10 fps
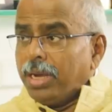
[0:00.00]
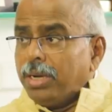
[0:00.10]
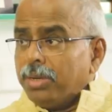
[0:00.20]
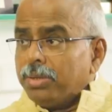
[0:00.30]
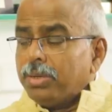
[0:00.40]

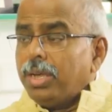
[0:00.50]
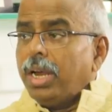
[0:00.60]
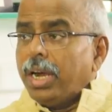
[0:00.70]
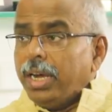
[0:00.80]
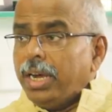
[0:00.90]
Mind you,
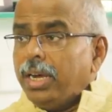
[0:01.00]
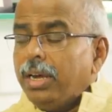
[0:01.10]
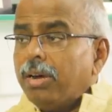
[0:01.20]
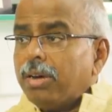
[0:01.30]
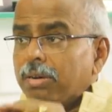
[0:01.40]

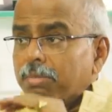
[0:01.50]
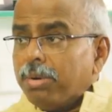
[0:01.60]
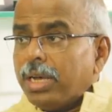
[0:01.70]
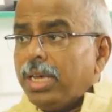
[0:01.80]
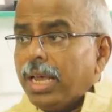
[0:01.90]
did not
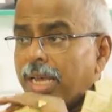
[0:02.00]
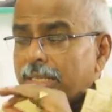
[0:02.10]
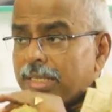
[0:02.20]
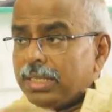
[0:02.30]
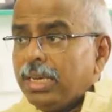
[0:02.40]
buy
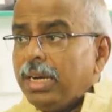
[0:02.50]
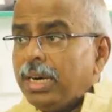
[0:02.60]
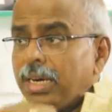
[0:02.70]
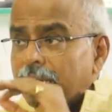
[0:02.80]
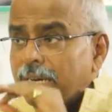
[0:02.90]
a
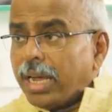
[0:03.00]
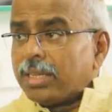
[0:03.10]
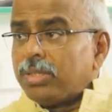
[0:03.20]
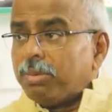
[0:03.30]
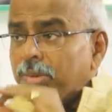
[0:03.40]
single
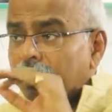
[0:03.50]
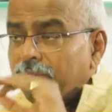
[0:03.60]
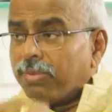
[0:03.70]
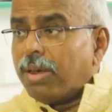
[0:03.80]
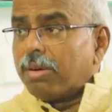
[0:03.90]
textbook
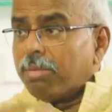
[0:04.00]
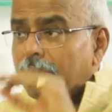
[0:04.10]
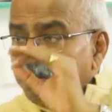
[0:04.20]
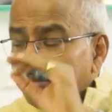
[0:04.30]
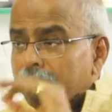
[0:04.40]
for my